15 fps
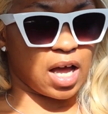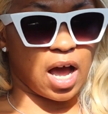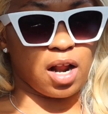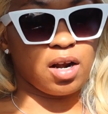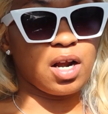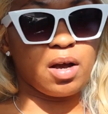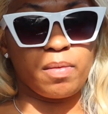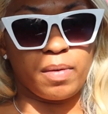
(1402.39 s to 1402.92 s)
I
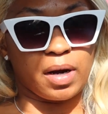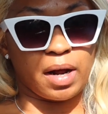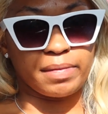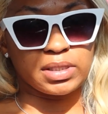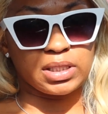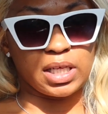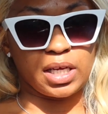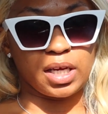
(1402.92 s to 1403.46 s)
don't know what I
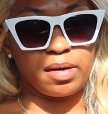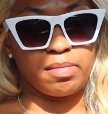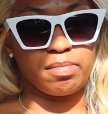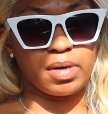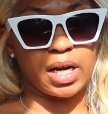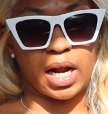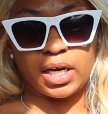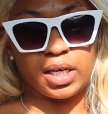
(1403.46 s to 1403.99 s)
was thinking,
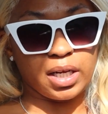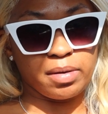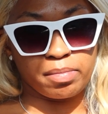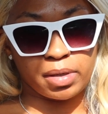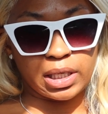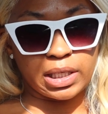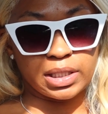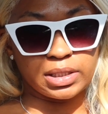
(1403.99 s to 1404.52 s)
but I didn't
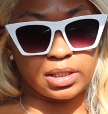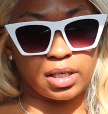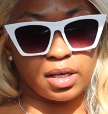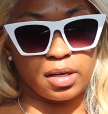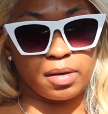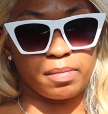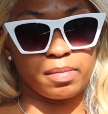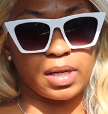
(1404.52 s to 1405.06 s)
bring his cup.